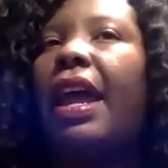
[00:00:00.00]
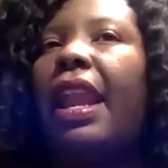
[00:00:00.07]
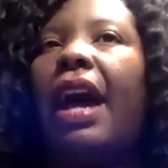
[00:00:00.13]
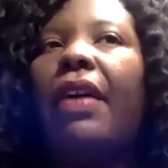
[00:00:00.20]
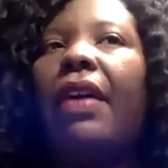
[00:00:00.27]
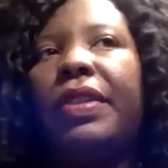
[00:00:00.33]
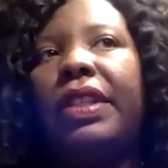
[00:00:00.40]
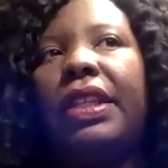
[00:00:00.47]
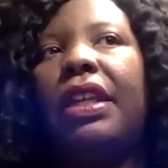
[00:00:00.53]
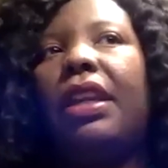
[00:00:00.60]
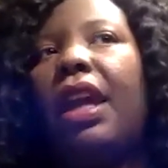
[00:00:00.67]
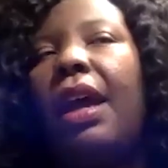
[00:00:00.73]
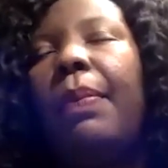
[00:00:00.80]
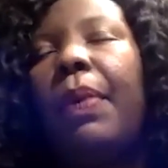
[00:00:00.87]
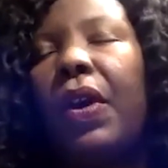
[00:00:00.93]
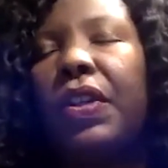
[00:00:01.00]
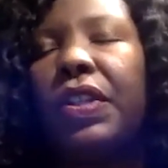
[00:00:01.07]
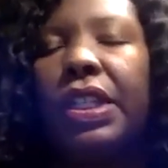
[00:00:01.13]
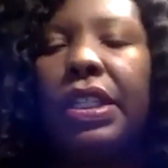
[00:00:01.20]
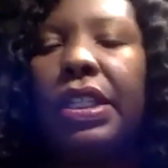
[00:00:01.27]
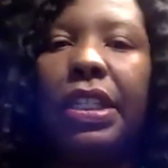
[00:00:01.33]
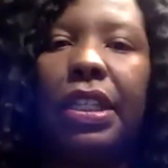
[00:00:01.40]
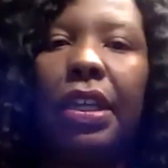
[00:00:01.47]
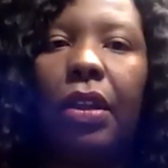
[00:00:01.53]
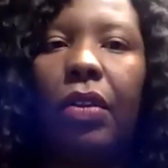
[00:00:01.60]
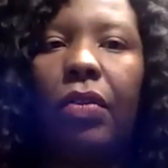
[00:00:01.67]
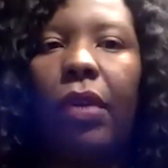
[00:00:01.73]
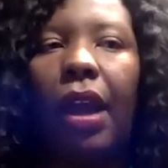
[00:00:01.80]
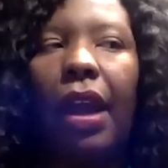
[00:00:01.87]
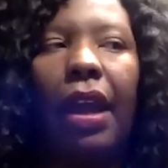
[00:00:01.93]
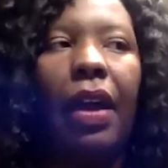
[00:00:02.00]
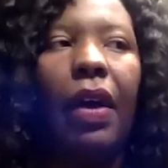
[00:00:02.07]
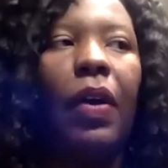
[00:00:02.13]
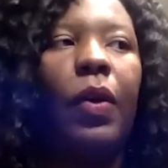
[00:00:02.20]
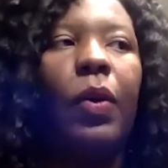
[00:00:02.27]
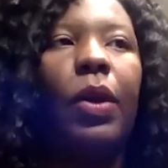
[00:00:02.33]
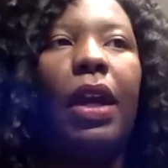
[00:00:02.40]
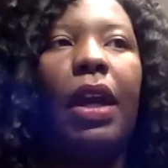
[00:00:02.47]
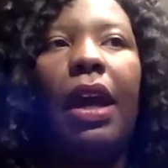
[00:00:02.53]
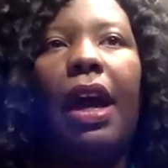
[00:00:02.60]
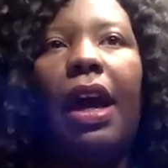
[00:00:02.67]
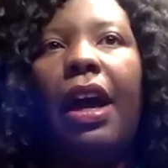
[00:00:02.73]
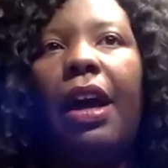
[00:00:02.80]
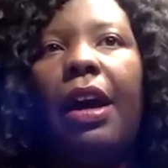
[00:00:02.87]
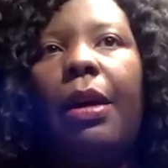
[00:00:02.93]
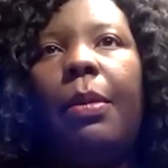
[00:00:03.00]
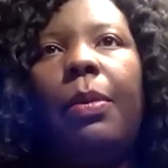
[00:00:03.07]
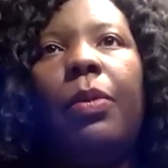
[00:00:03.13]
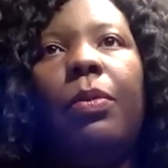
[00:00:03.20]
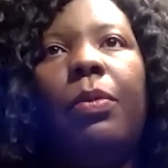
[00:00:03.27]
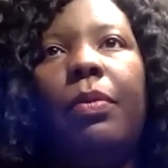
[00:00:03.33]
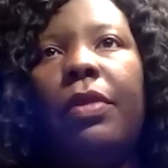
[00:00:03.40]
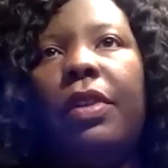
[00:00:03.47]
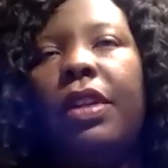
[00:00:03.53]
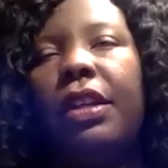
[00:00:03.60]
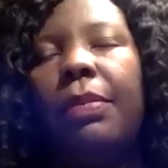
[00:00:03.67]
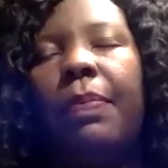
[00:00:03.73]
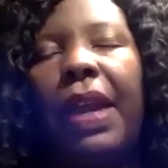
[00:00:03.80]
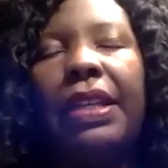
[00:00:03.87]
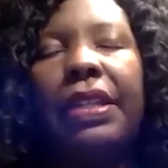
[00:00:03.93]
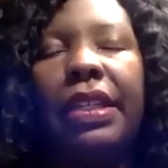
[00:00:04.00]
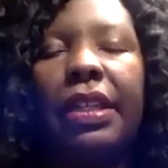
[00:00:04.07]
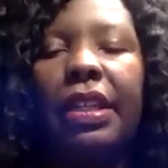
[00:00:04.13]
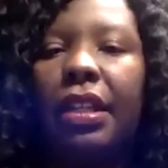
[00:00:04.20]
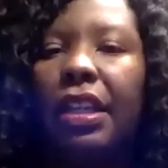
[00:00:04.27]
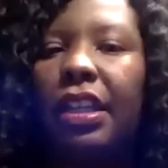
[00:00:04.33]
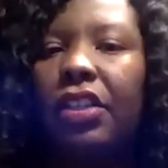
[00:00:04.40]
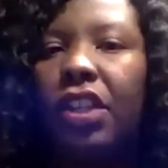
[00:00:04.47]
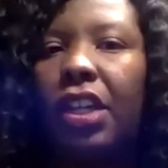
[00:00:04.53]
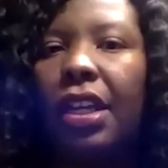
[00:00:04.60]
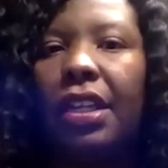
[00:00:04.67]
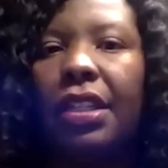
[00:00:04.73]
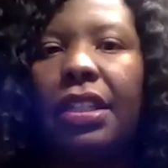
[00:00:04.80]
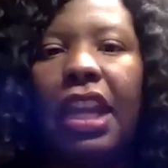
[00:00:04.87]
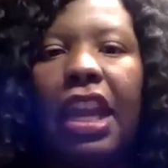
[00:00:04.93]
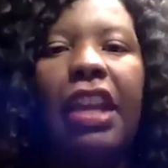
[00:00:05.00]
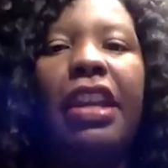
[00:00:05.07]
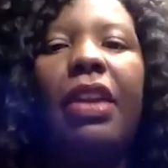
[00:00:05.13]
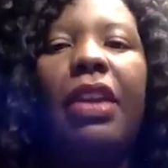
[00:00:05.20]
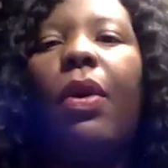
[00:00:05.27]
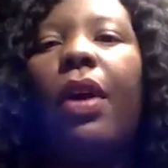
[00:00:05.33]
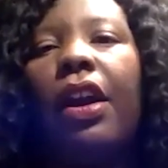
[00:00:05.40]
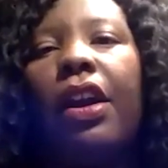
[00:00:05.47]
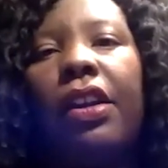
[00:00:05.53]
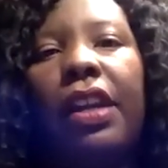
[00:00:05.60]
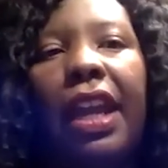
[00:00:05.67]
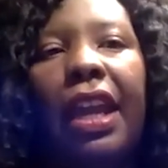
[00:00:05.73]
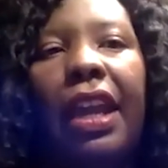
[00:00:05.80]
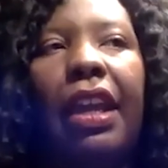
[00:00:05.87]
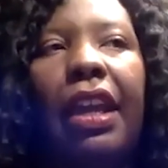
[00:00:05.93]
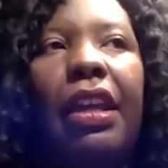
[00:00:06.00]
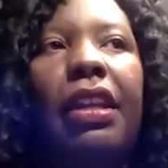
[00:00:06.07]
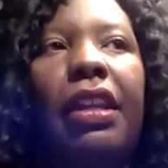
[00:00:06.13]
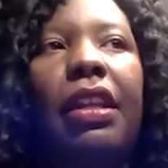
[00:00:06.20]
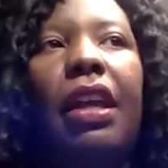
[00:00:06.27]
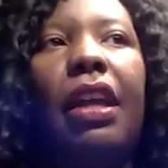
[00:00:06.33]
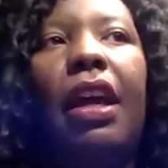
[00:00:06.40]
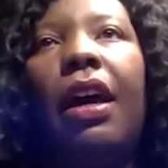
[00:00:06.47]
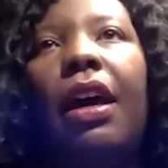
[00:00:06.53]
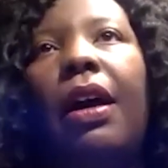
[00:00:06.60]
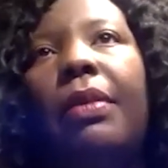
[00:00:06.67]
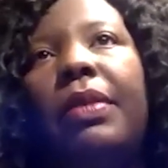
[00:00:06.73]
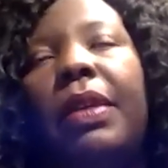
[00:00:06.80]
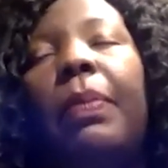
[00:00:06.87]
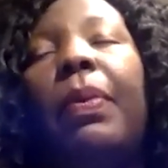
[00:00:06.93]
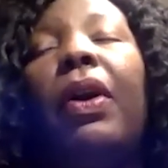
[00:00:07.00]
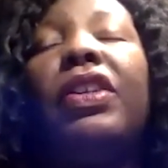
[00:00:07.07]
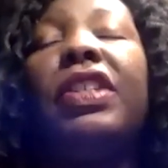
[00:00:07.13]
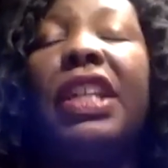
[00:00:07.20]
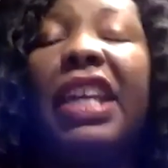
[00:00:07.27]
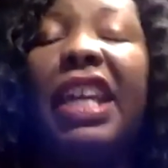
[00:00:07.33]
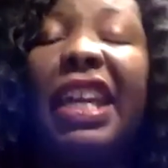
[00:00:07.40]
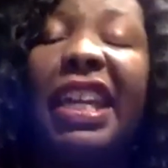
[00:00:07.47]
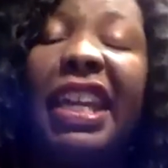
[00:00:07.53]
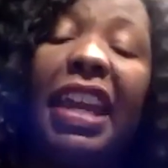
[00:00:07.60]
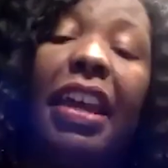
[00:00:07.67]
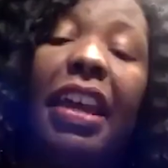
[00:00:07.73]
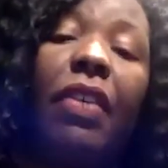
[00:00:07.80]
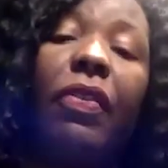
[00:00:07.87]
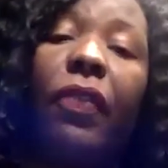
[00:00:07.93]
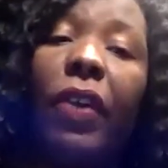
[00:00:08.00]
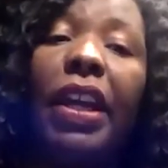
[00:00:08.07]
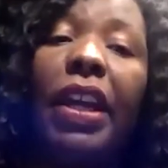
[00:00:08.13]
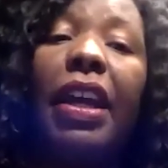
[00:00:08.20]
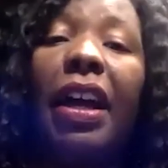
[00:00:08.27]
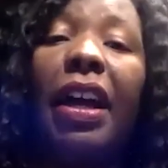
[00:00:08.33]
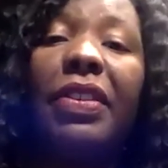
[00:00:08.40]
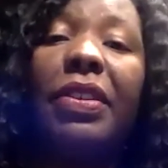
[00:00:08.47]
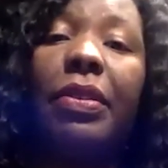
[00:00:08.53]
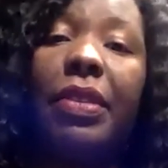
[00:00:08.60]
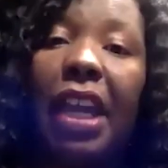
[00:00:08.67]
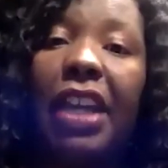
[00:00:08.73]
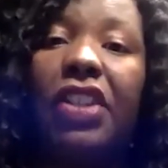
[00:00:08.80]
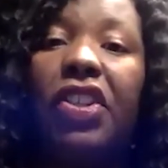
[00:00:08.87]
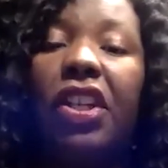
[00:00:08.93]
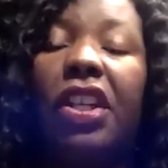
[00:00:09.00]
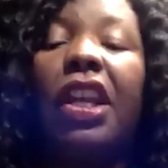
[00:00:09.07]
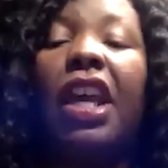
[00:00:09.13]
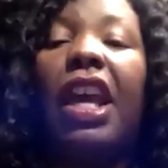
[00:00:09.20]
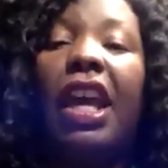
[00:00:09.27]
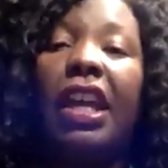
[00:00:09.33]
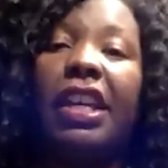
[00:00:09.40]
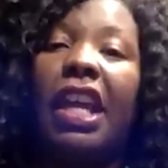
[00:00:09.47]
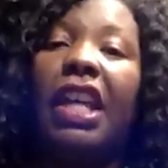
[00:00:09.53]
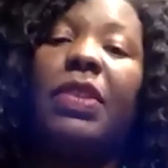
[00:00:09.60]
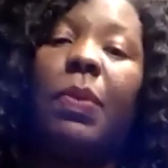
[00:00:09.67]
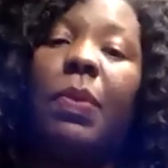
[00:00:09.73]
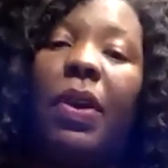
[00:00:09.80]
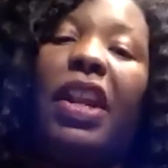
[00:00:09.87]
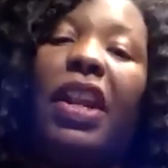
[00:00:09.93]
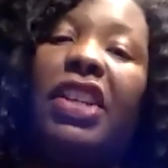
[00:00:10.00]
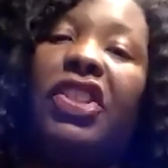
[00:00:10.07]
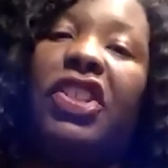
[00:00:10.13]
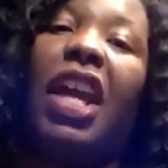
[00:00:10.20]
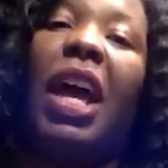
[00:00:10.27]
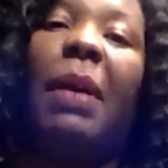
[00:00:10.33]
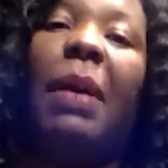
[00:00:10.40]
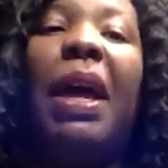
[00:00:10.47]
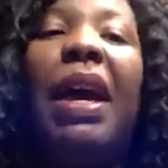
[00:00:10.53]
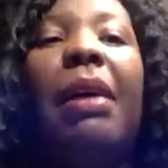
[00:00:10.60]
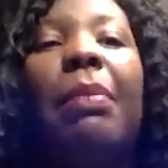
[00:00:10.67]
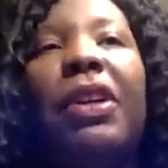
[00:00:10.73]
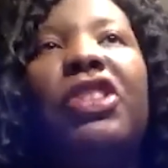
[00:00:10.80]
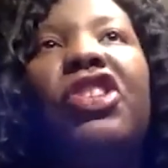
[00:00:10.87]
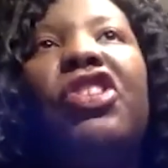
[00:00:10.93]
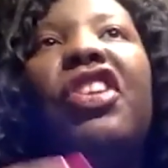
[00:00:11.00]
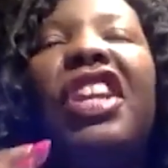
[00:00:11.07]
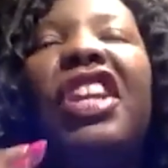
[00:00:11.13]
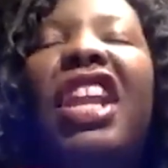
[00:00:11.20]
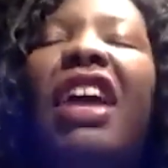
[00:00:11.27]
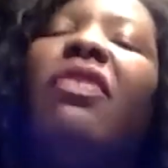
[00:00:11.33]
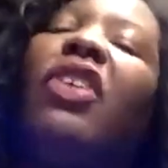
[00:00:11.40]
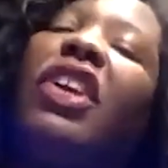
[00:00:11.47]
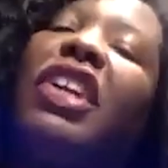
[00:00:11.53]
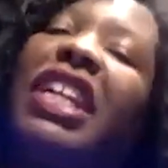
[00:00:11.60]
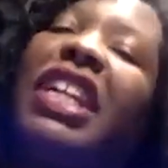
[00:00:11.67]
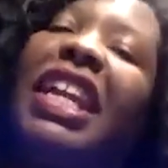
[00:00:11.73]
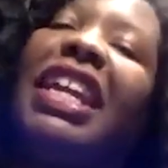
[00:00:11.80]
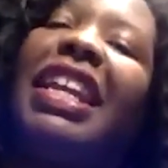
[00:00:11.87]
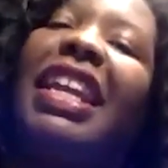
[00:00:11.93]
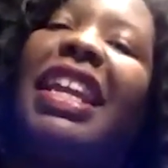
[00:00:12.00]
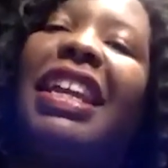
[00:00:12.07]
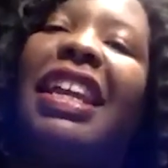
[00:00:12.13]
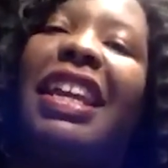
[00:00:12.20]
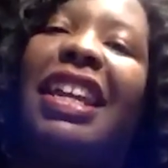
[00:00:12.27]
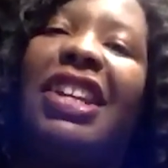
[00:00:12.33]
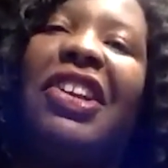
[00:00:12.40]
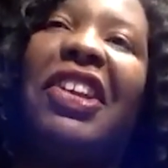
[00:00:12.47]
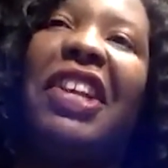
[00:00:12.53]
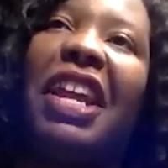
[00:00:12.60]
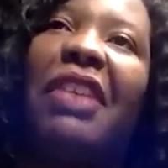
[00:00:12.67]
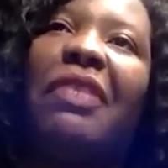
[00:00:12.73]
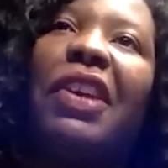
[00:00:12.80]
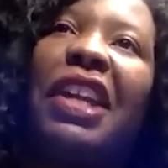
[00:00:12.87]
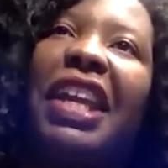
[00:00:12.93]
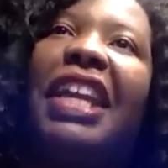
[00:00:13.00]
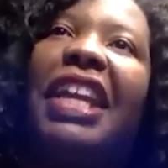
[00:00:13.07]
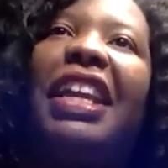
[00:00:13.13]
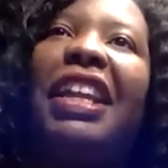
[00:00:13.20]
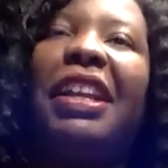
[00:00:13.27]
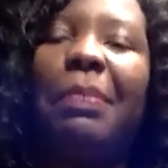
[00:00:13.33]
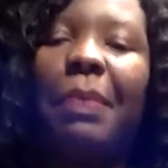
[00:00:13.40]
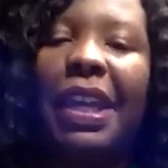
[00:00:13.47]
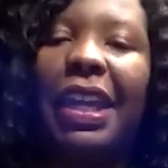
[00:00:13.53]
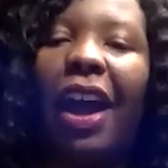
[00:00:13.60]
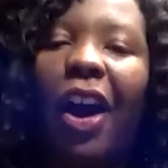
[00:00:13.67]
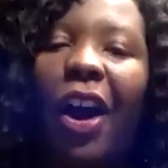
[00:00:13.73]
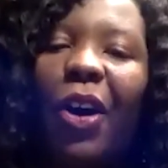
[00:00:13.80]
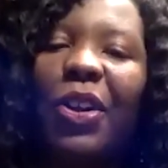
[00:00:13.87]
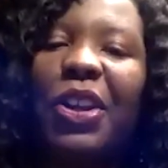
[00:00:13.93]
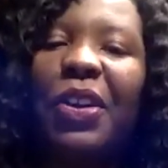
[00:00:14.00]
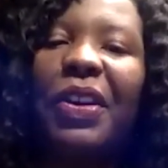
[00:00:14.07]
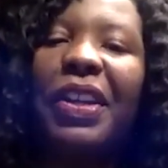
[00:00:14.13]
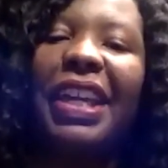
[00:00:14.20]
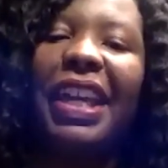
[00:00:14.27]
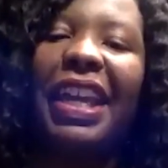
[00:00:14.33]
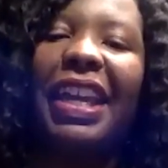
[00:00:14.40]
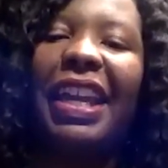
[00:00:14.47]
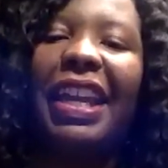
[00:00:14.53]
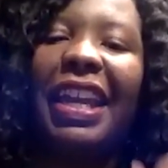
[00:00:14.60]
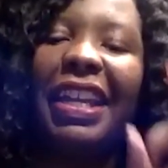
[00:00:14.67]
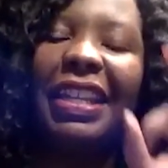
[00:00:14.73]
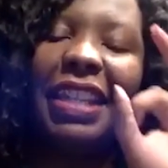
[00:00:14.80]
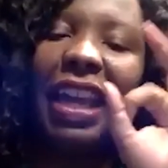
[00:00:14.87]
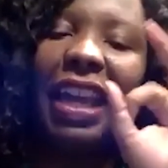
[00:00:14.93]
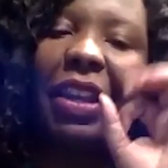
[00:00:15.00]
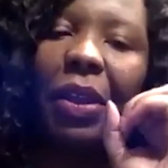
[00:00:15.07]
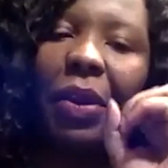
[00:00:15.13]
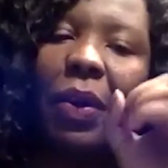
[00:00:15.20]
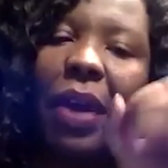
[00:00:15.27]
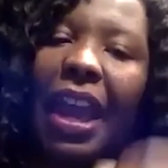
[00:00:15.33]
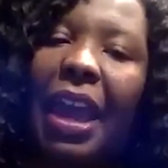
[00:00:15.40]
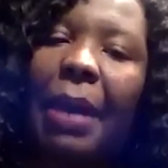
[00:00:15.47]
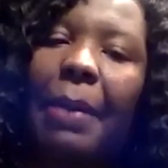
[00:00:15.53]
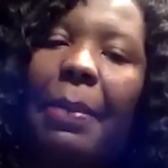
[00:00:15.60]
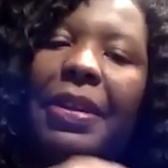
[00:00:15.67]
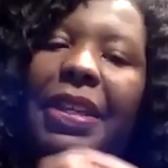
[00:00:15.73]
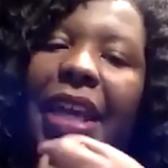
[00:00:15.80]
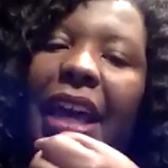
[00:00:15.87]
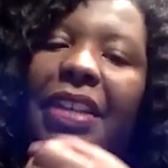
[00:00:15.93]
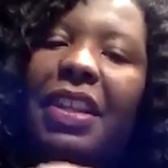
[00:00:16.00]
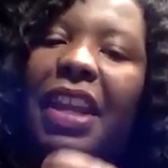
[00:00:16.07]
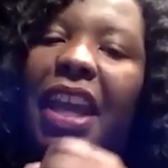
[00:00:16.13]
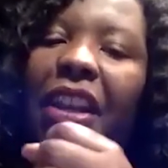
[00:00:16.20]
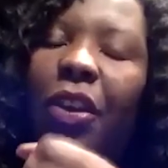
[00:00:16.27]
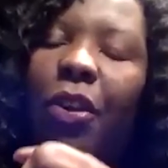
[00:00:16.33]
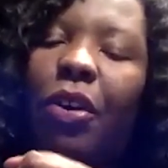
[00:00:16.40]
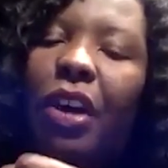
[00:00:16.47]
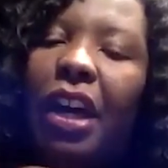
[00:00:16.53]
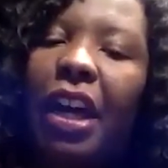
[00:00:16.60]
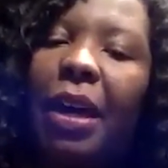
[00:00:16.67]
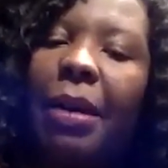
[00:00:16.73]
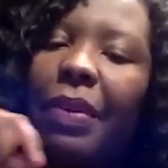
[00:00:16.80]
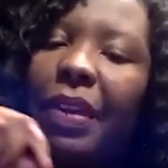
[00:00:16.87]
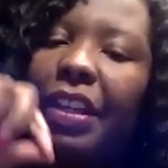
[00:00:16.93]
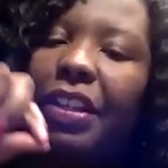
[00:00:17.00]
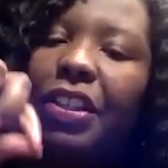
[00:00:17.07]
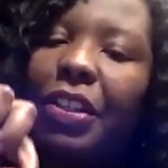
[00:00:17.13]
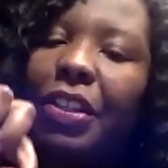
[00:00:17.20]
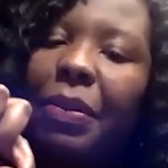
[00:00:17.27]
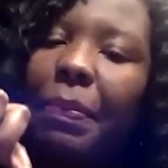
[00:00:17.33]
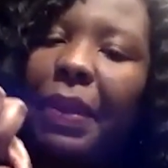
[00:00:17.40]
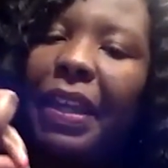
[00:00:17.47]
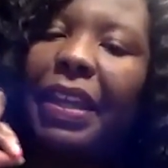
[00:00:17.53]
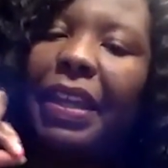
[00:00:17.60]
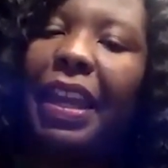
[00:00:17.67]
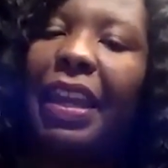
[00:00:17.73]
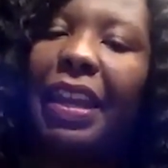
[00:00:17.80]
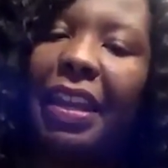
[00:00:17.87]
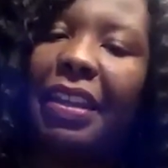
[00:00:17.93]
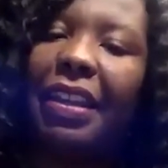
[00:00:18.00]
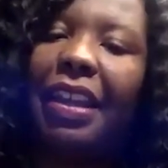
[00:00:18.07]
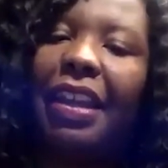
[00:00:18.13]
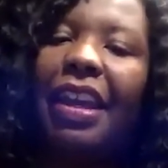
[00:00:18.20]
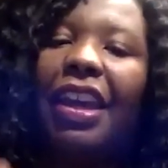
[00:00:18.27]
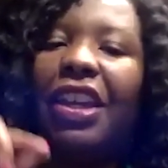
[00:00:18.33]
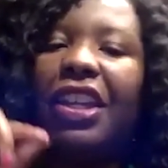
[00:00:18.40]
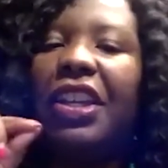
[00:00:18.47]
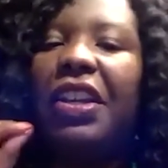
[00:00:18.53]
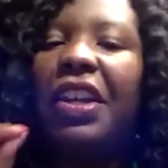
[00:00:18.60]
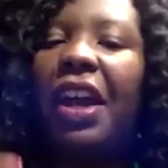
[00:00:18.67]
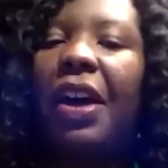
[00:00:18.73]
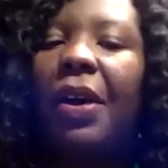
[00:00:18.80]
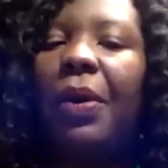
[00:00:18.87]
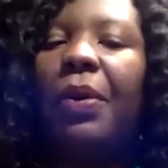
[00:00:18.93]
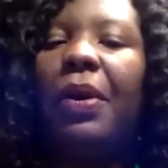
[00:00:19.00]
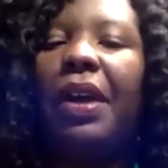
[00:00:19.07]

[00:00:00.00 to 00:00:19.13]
and I'll see that person still around. Um, basically just anywhere that um, the person can get a free consultation that's where yes. they jump but you're never getting you're never getting the meat all you're getting is that little appetizer that little cup with the toothpick in it you know